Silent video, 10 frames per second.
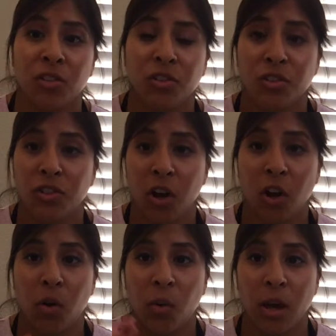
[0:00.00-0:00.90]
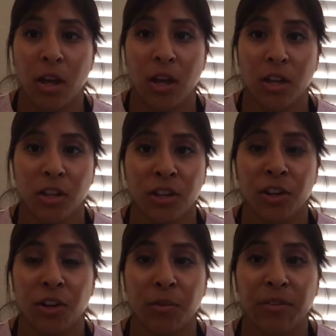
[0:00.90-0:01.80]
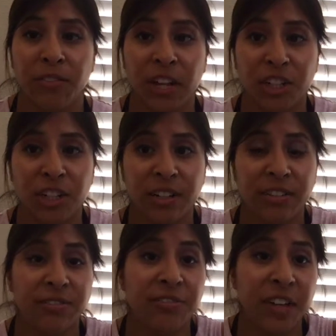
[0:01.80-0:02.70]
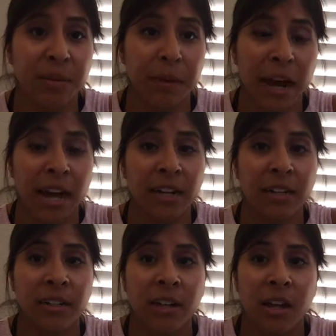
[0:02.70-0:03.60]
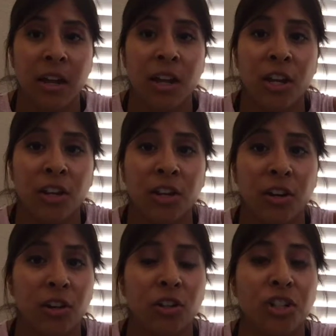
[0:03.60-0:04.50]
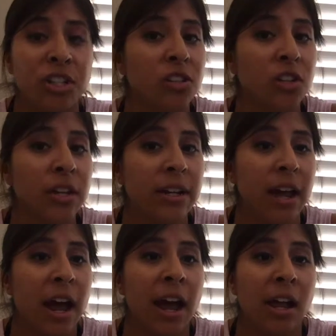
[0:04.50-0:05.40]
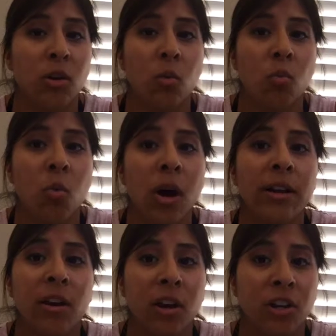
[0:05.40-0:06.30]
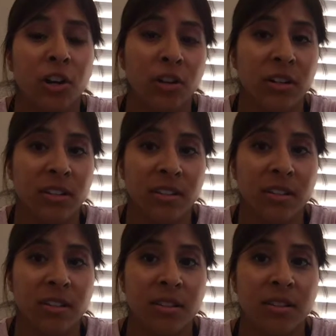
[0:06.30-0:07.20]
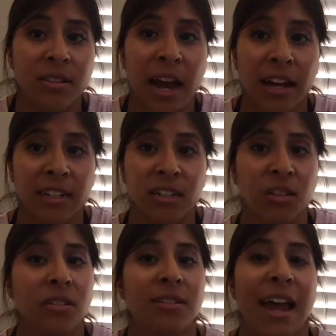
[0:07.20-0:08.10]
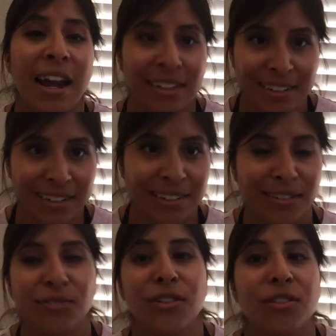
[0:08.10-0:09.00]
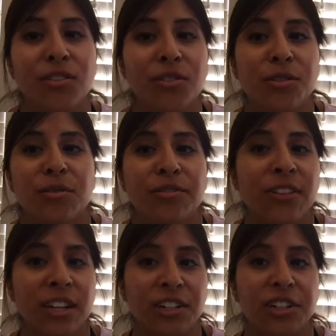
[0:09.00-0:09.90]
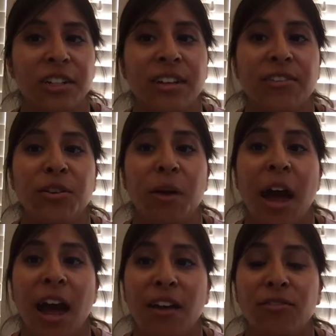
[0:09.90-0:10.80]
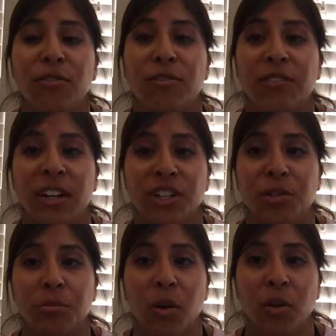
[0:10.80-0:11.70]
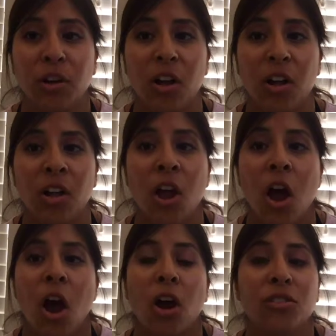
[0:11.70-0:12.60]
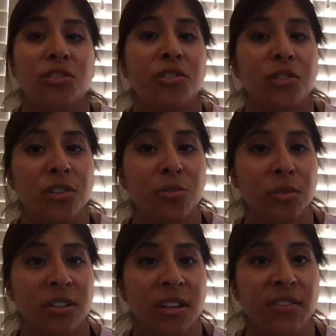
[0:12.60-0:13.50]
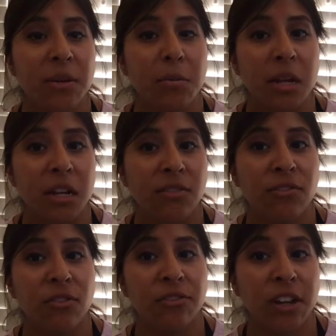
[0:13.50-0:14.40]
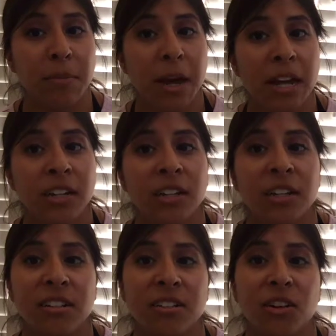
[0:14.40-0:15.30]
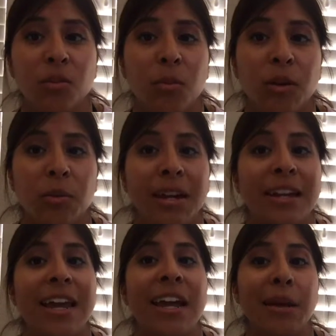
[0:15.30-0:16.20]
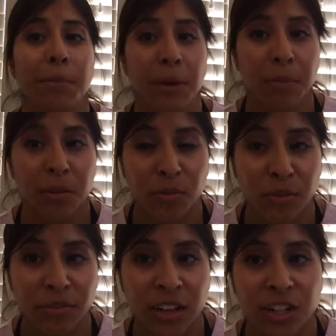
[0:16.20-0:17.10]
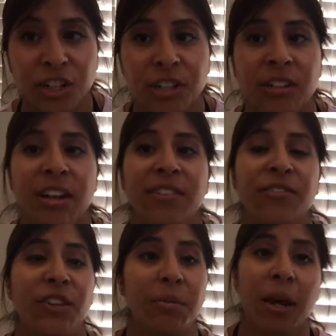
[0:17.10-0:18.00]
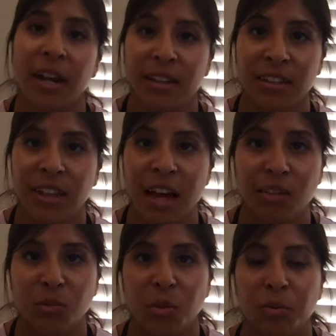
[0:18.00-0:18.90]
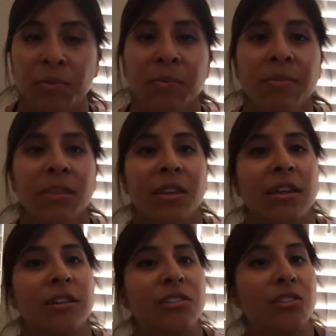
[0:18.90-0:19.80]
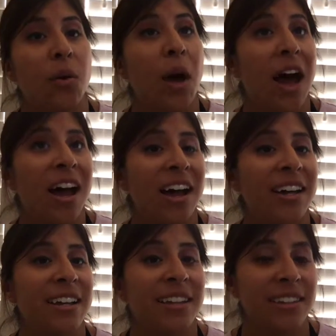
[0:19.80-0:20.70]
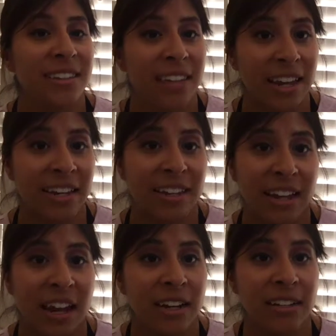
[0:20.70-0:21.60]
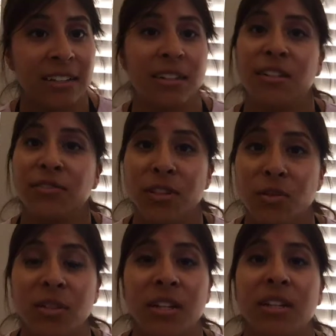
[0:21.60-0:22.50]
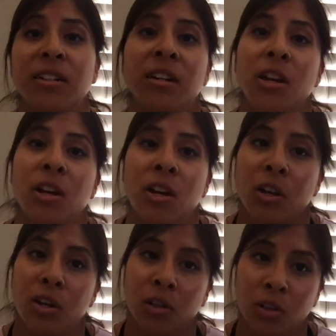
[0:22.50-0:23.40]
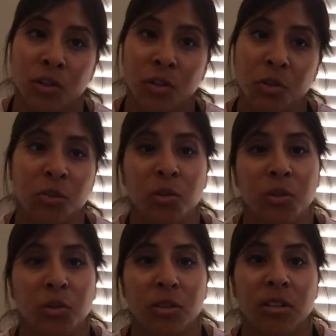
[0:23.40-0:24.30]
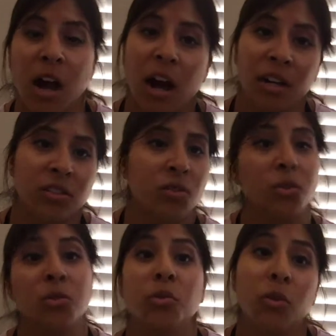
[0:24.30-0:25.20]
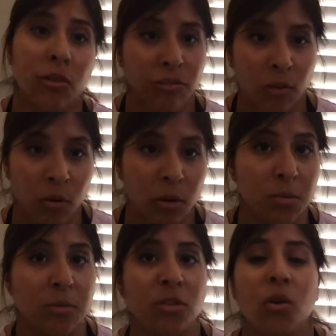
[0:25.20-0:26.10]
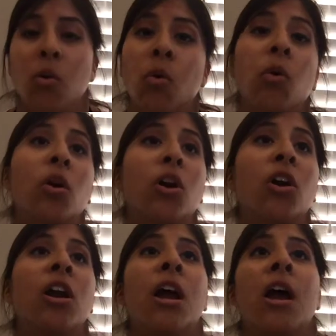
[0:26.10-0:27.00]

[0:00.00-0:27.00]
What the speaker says: So your reflection and feedback, you're just looking at what are current tactics for student reflection. If you have reflection protocol, are students receiving meaningful feedback? Consider one way to amp up the reflection and feedback in the classroom. So I like the idea of using Google Docs or Google Forms or